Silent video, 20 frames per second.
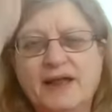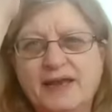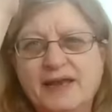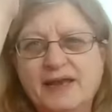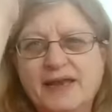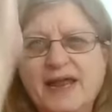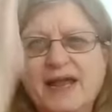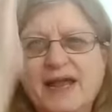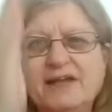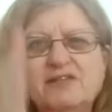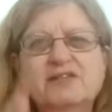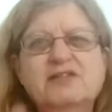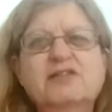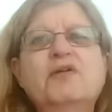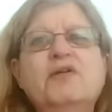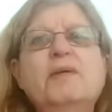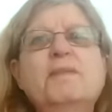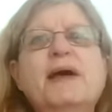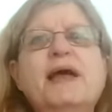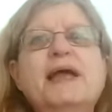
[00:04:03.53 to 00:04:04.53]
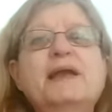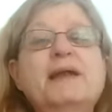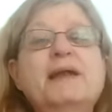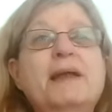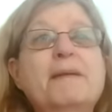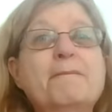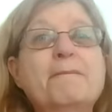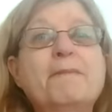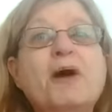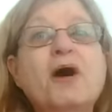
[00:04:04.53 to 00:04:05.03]
and he has to remain
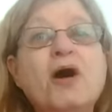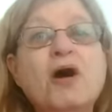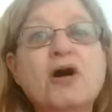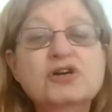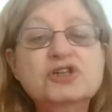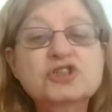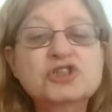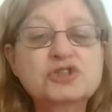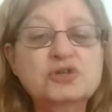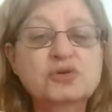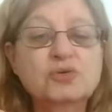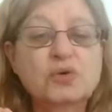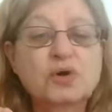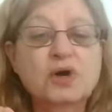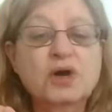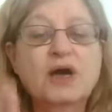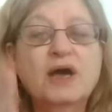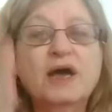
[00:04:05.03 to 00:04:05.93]
impartial.